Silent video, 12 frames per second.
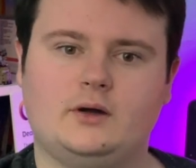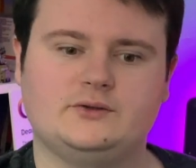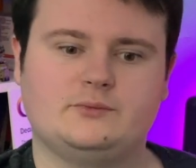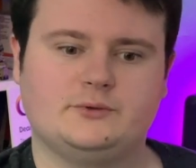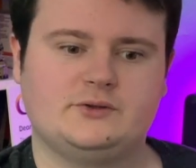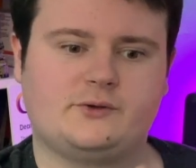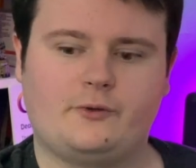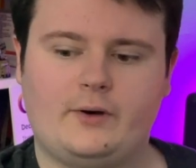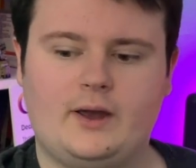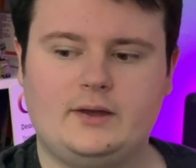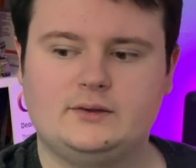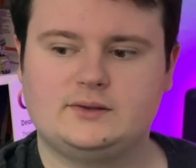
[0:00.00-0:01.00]
I just want to
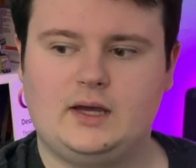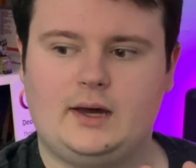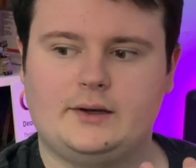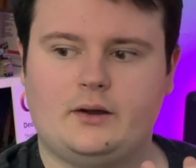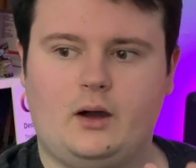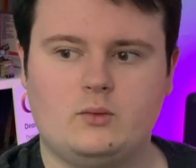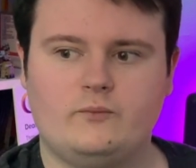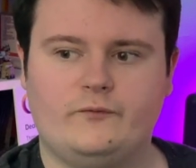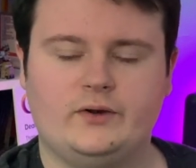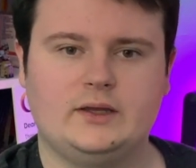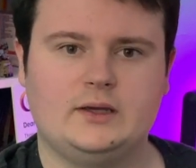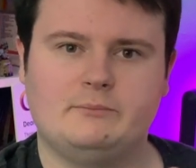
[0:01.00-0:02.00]
create and
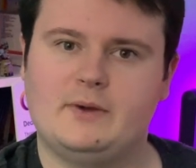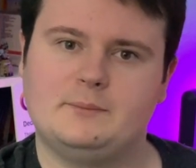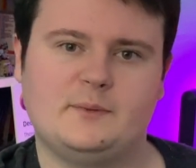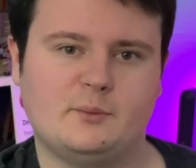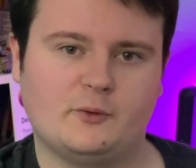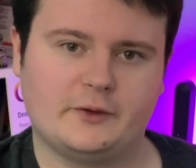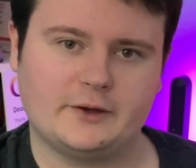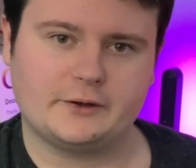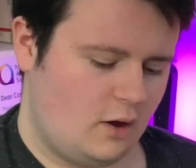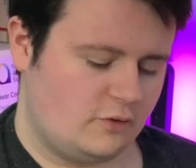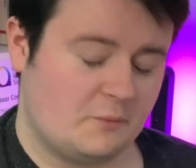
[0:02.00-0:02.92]
hopefully make people think.